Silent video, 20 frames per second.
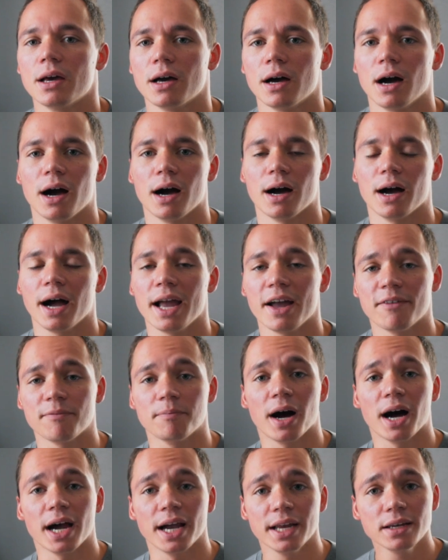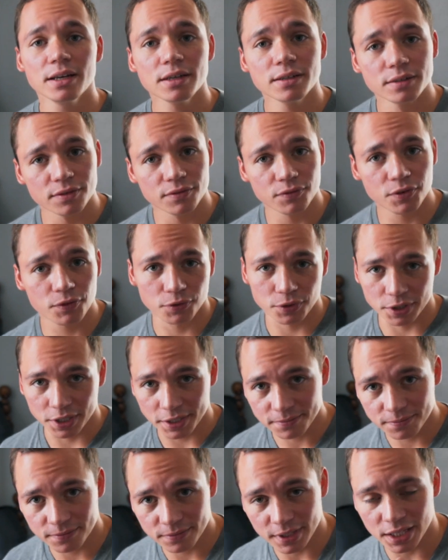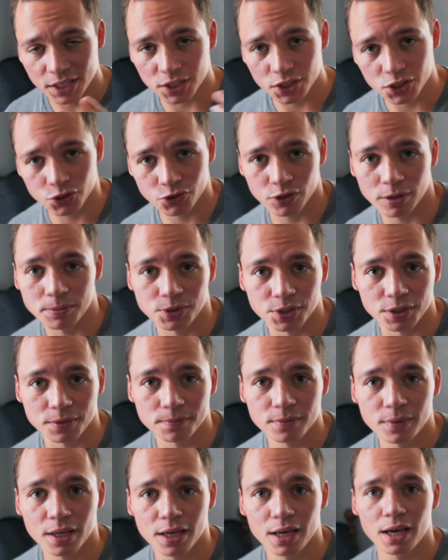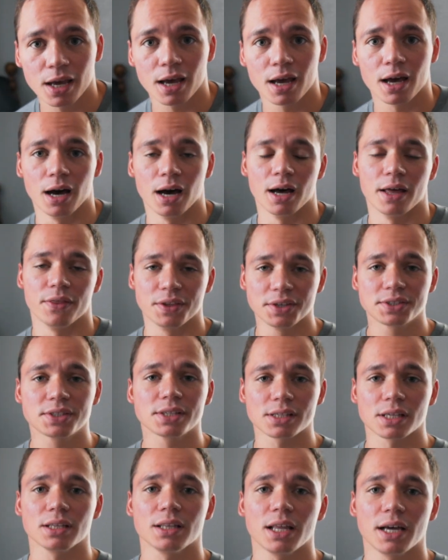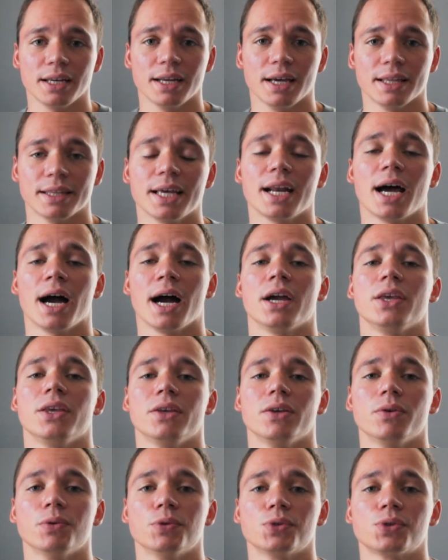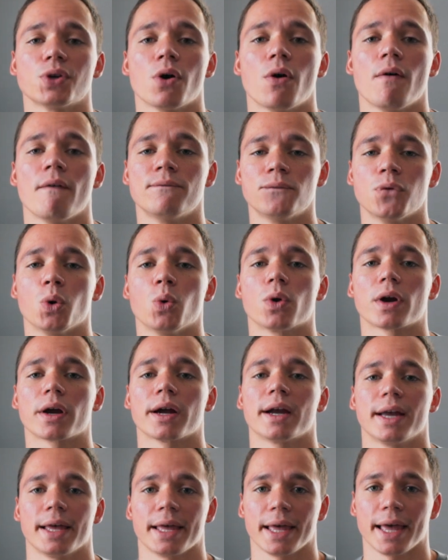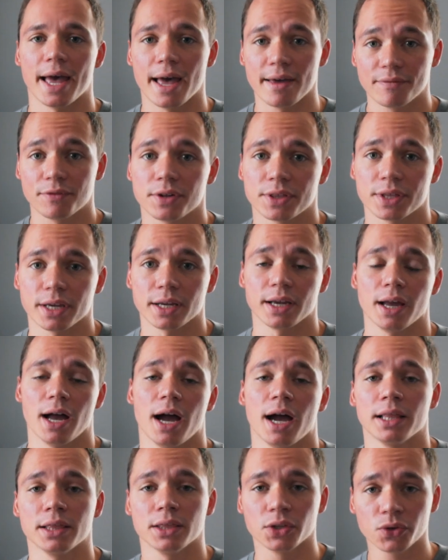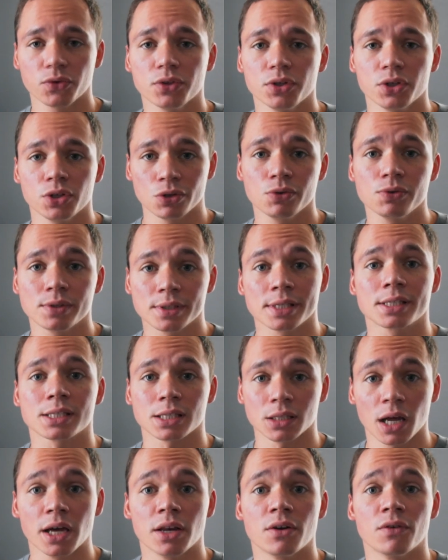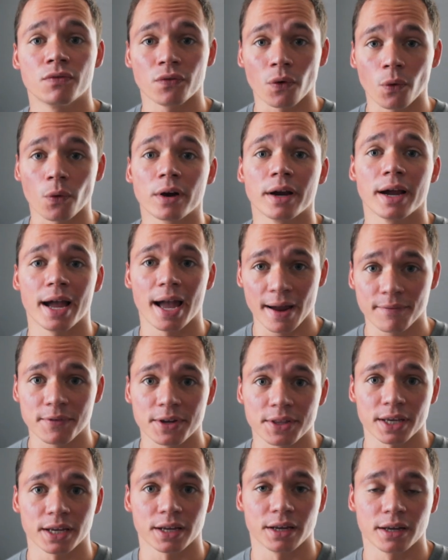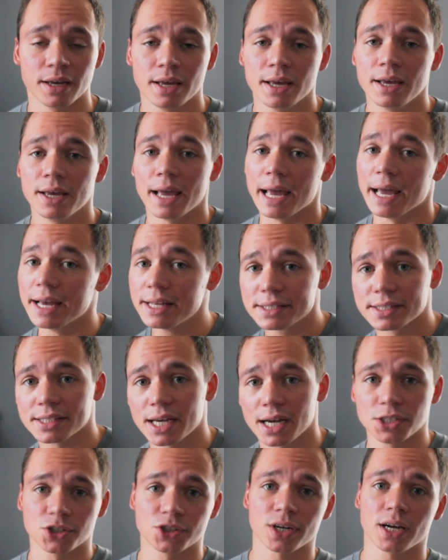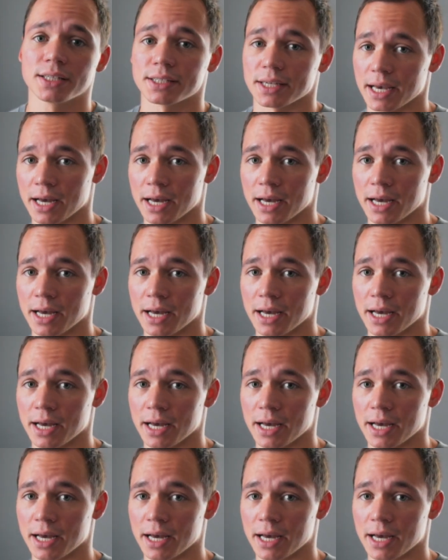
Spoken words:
I have mine for free in the description. This is the LUT that I use for everything. I literally use this LUT for everything. Inside shots,